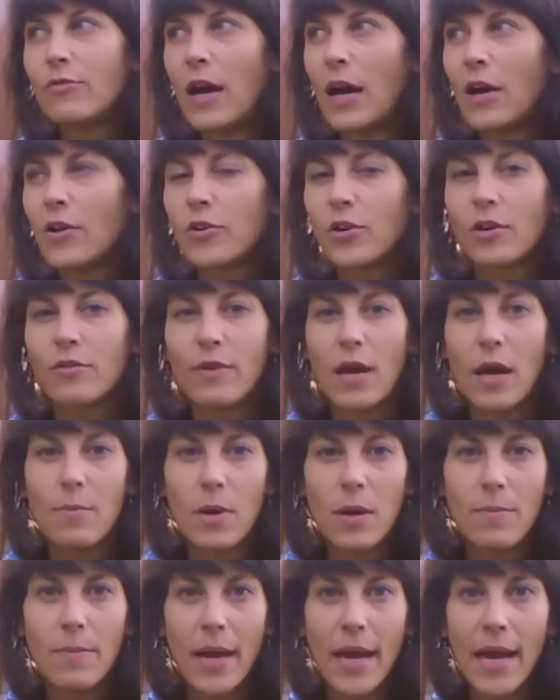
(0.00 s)
founder of
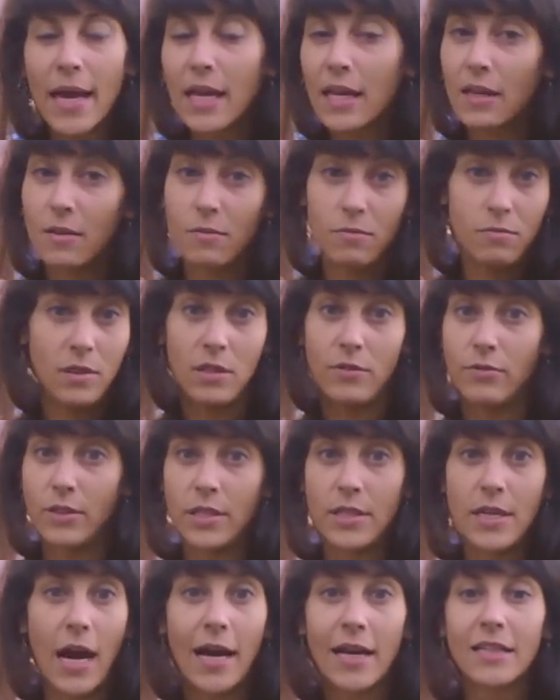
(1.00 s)
MMA,
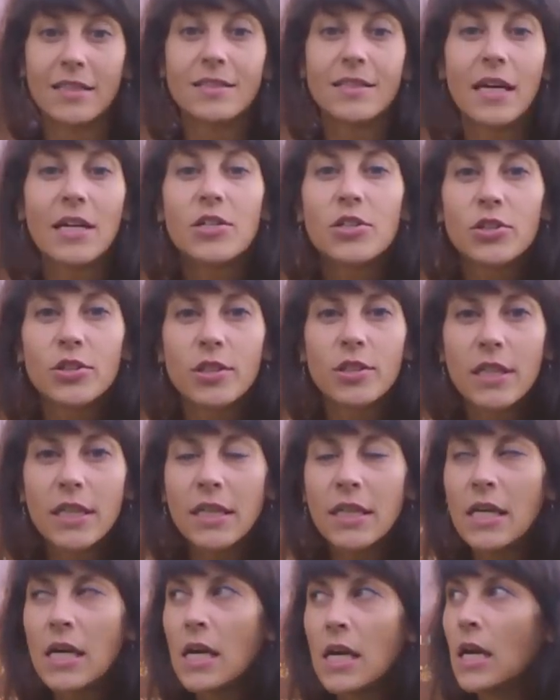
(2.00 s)
even non intentionally,